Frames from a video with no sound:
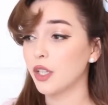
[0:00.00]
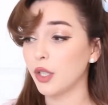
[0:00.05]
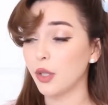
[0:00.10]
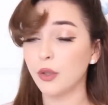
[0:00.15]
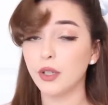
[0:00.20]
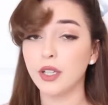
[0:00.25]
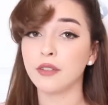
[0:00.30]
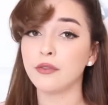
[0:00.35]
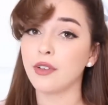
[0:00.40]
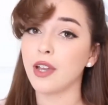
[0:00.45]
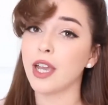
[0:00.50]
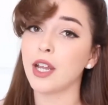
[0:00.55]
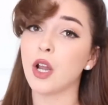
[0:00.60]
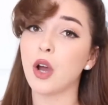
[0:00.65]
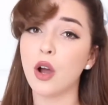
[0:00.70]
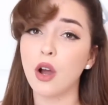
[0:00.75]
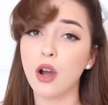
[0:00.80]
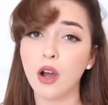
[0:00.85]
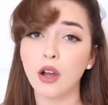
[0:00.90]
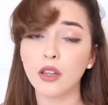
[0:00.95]
you can find
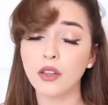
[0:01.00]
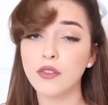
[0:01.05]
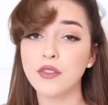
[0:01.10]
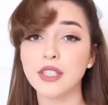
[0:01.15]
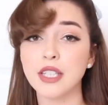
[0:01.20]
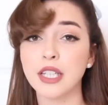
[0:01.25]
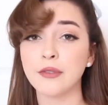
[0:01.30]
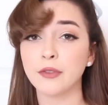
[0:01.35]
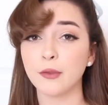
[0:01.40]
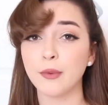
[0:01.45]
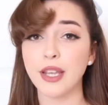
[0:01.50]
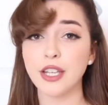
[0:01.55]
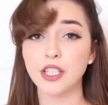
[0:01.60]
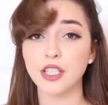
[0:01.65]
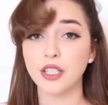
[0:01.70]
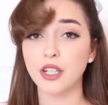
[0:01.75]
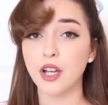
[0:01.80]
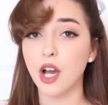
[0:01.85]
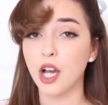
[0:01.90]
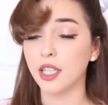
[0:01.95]
all of this
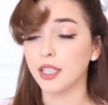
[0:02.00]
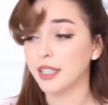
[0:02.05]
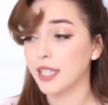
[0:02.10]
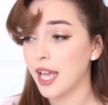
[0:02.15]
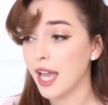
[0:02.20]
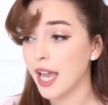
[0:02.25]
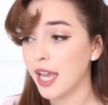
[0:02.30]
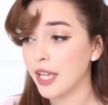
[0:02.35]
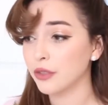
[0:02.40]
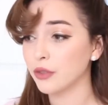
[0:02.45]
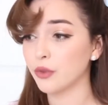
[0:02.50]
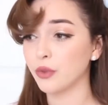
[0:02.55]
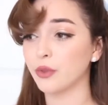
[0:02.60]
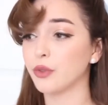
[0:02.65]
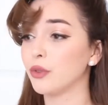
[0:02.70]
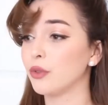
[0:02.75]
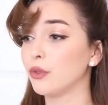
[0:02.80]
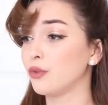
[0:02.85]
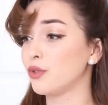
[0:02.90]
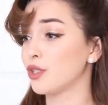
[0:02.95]
information online
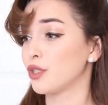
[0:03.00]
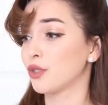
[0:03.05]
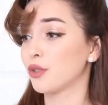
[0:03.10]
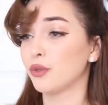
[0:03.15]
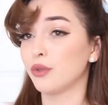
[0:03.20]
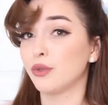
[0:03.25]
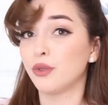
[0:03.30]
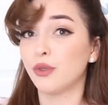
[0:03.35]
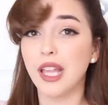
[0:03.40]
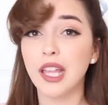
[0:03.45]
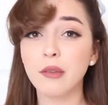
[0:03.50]
through just Google